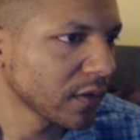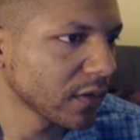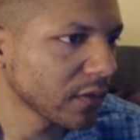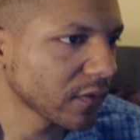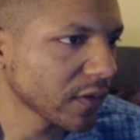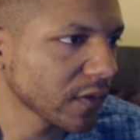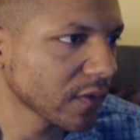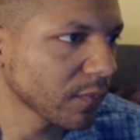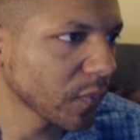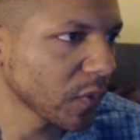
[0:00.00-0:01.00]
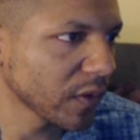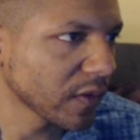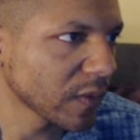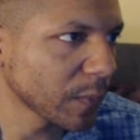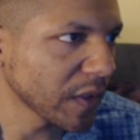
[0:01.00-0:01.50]
I'll just put the
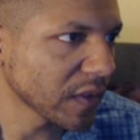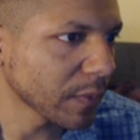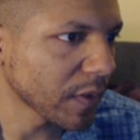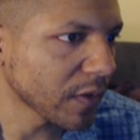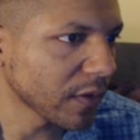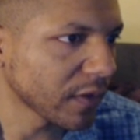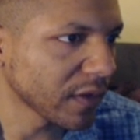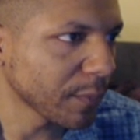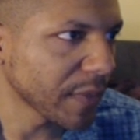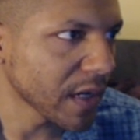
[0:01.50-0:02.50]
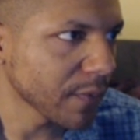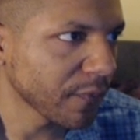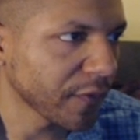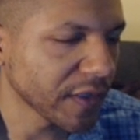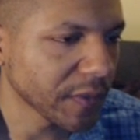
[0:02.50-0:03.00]
space bar and the bottom
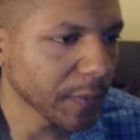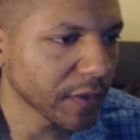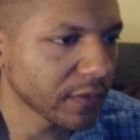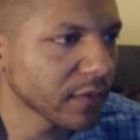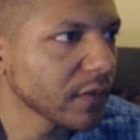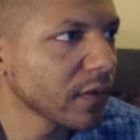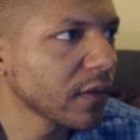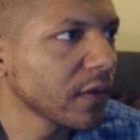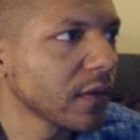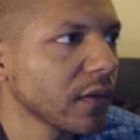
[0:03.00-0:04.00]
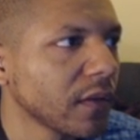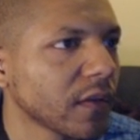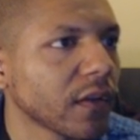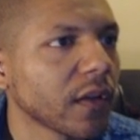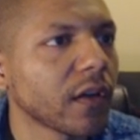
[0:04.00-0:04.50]
face button
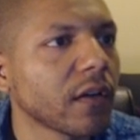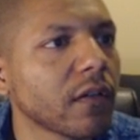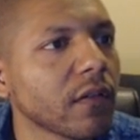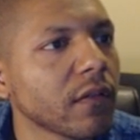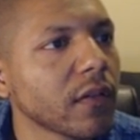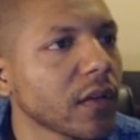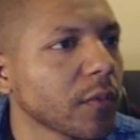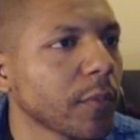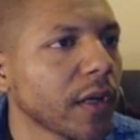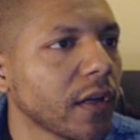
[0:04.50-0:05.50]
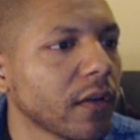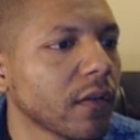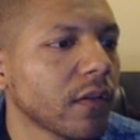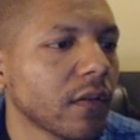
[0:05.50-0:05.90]
into there, hit compile.